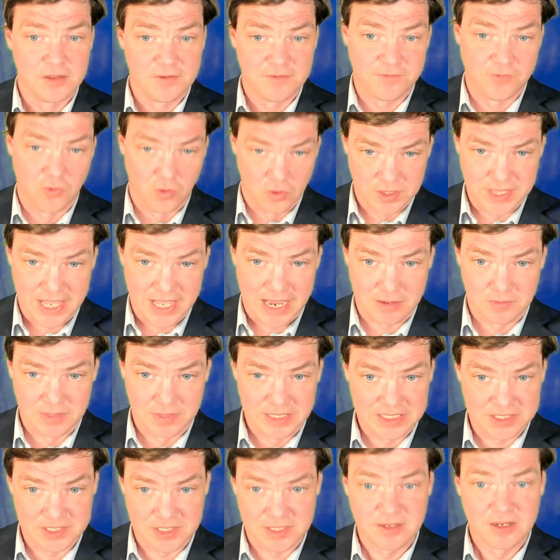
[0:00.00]
for that
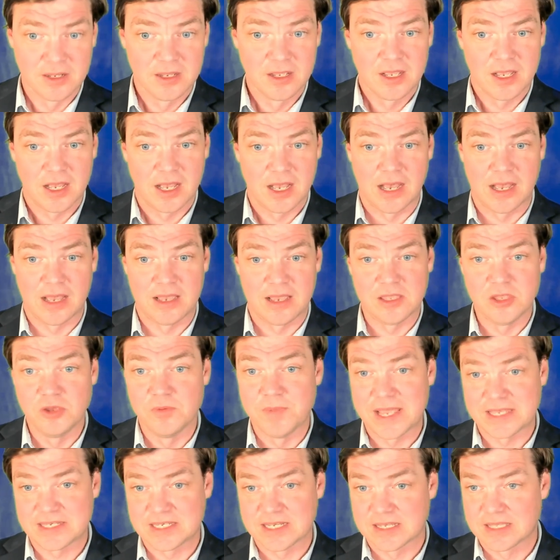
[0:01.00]
reason. You
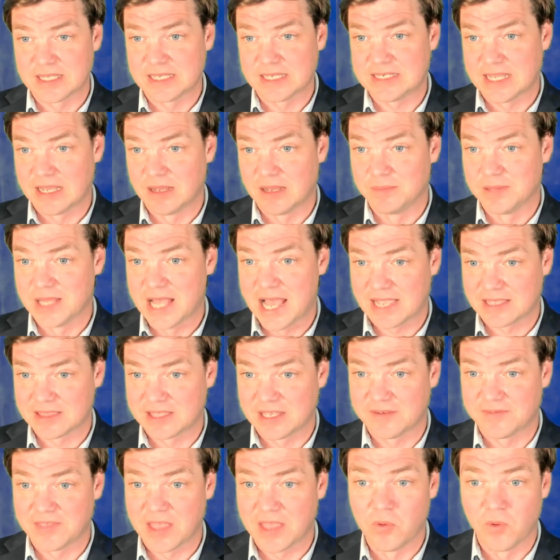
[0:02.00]
basically tell black
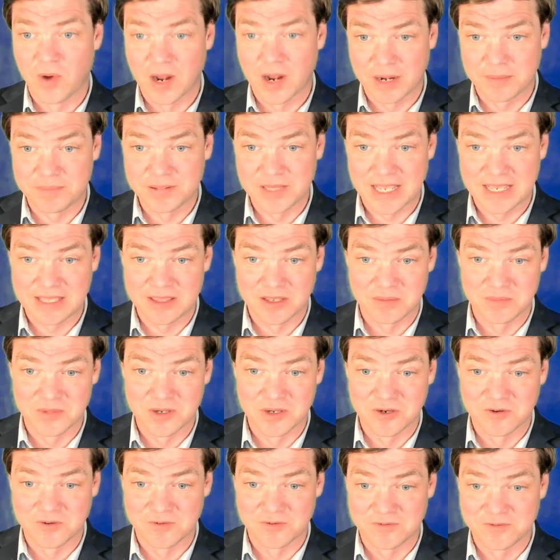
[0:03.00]
that if they want to play their
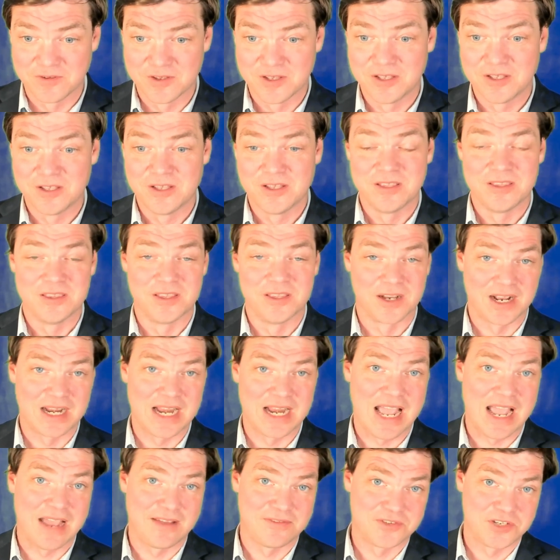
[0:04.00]
move, they're going
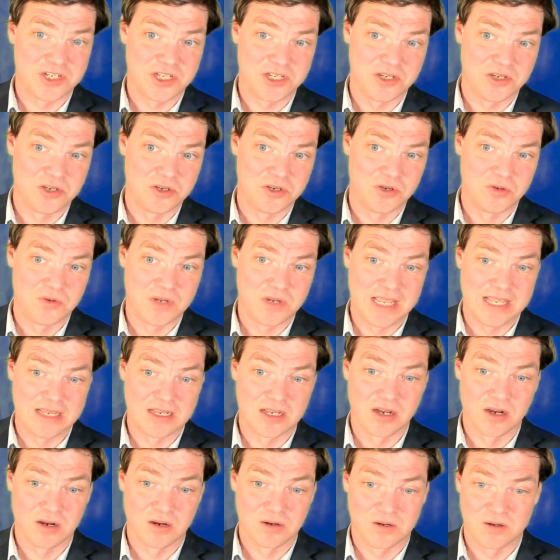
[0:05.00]
to have to
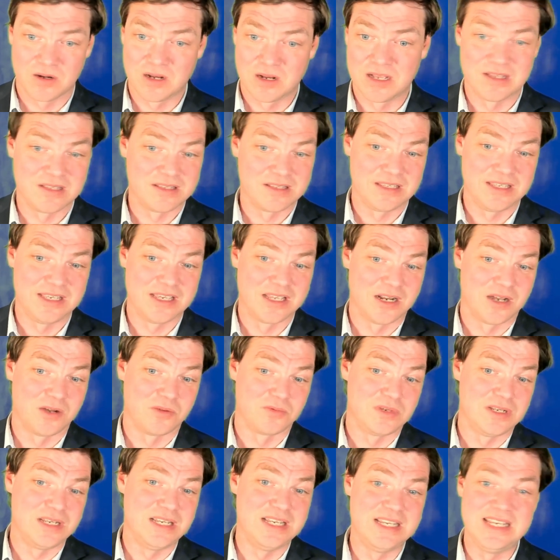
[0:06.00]
incur,
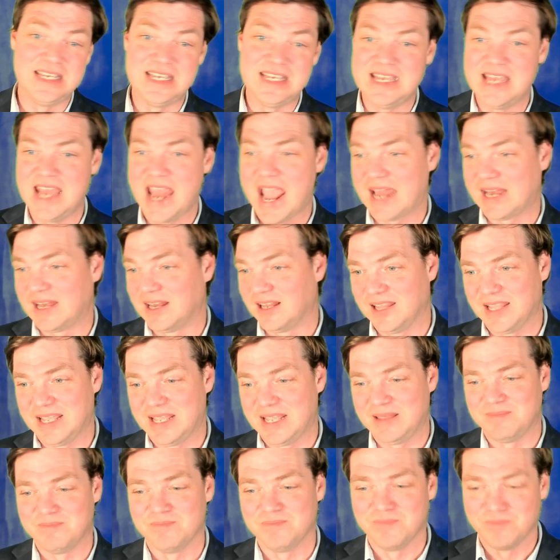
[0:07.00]

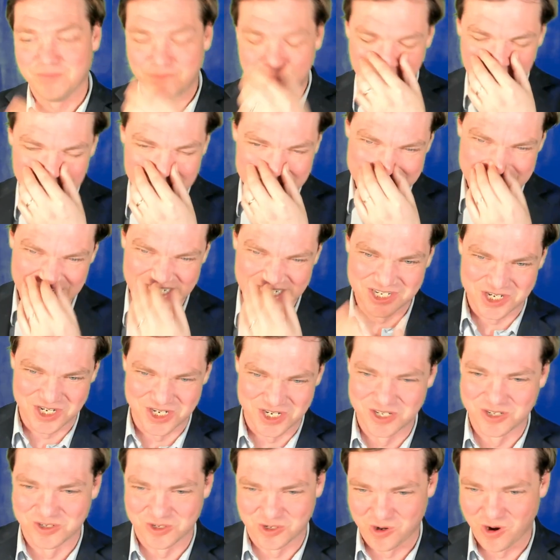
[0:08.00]
deadly
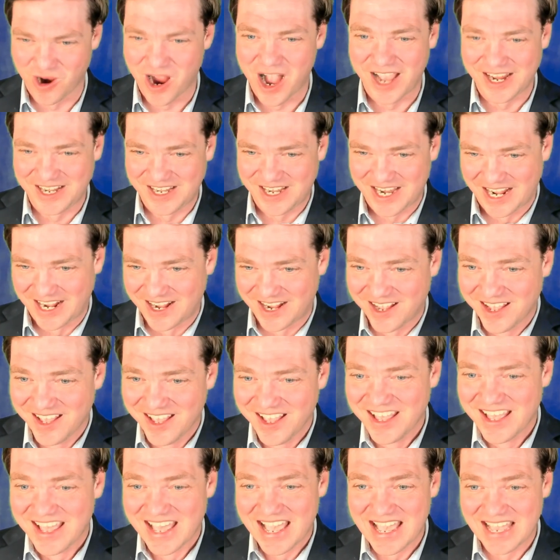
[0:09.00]
positional grinding.
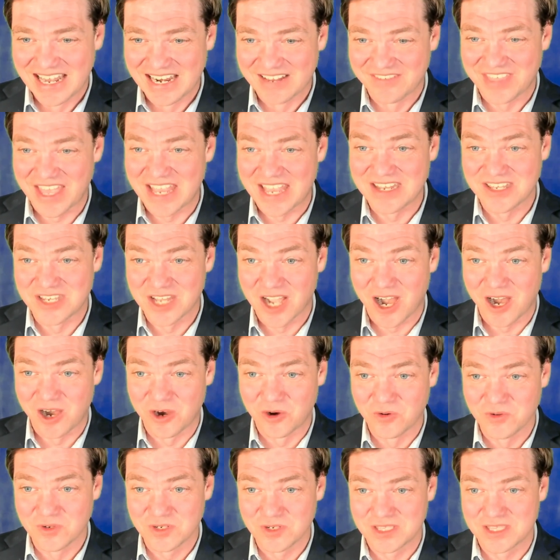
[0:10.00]
And if they
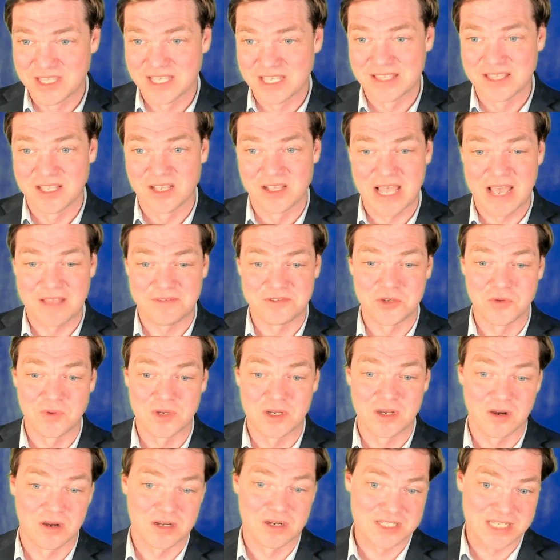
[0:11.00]
don't, then they'll have to
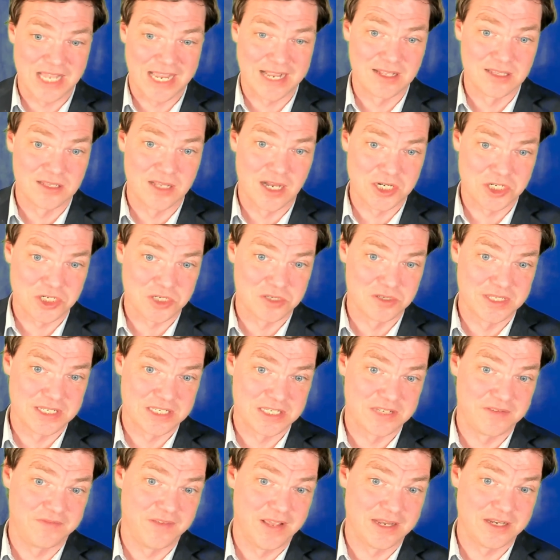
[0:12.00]
incur a psychological
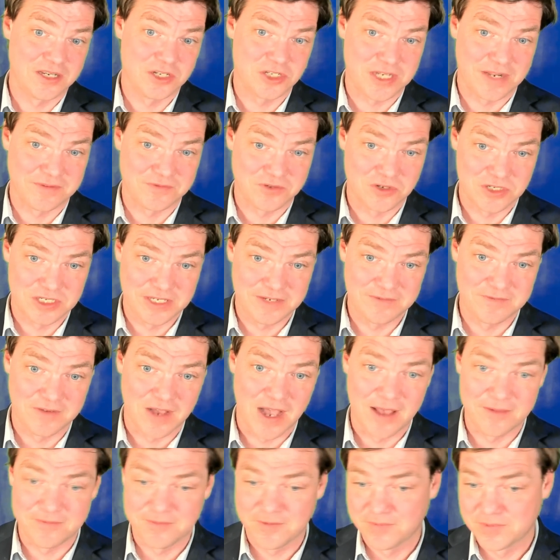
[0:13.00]
disadvantage after
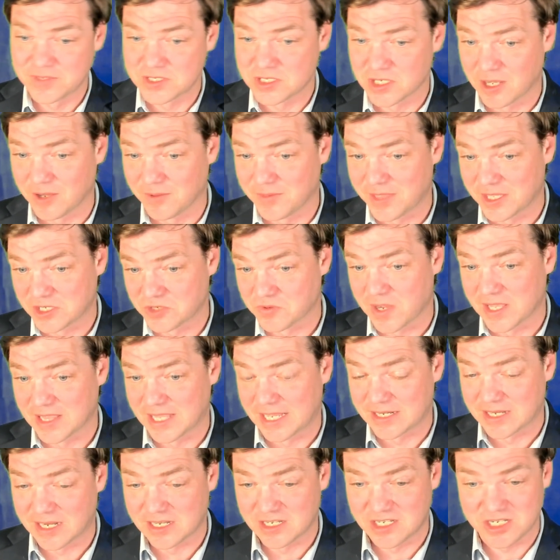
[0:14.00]
c5. So that's why I
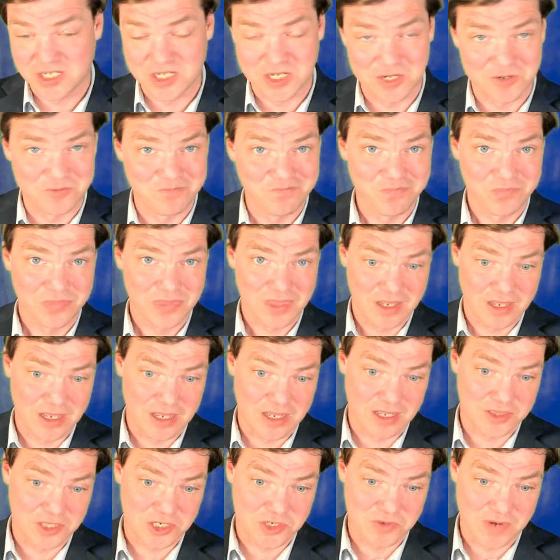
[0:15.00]
like knight d2,
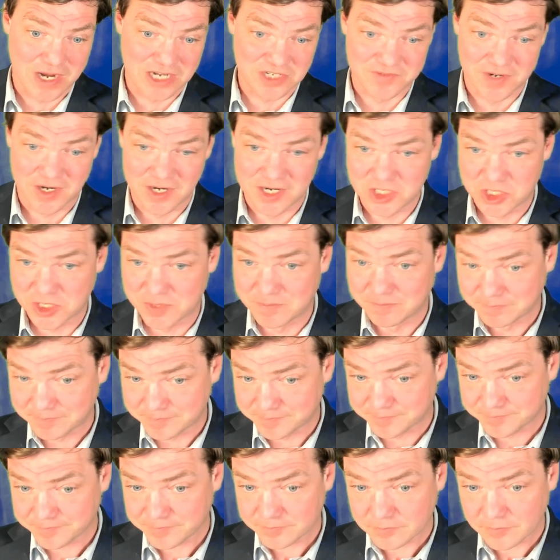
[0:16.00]
the Tarrasch variation.
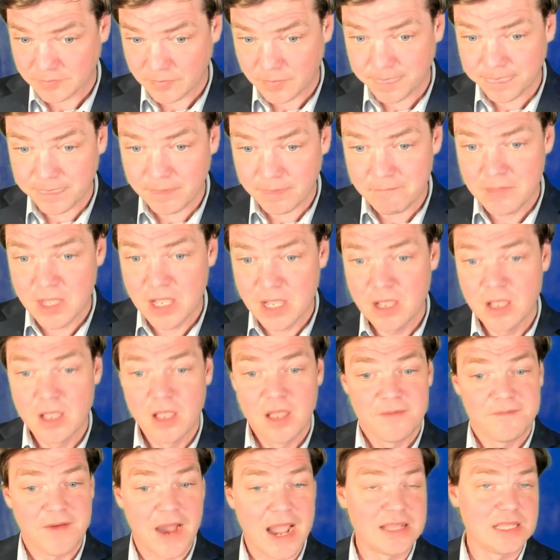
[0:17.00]

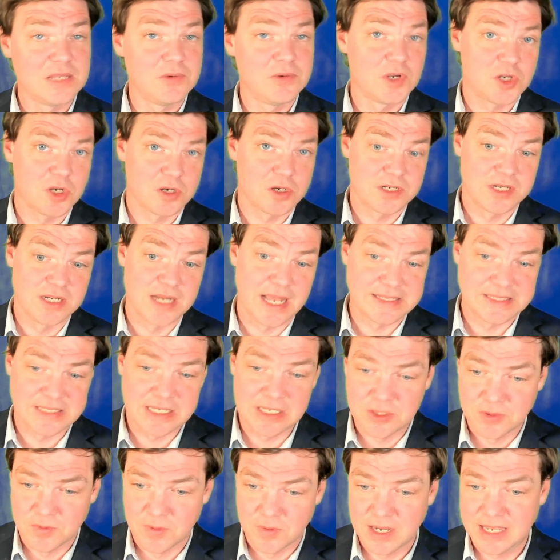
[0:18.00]
Finally, we turn to knight
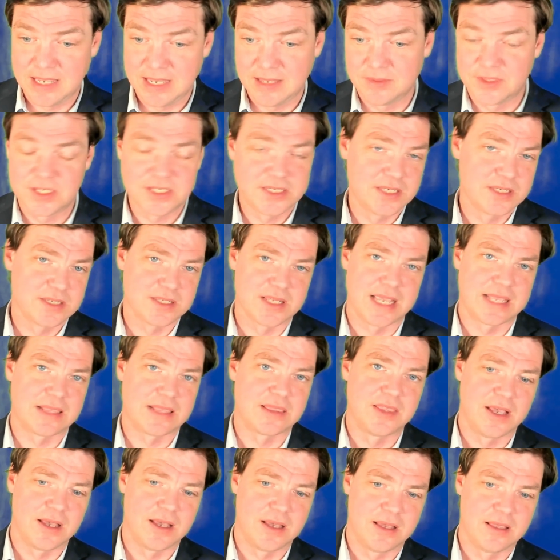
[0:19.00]
c3. This is
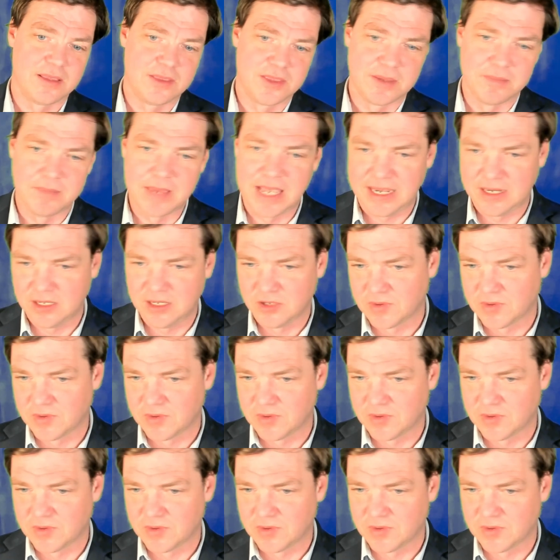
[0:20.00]
like the main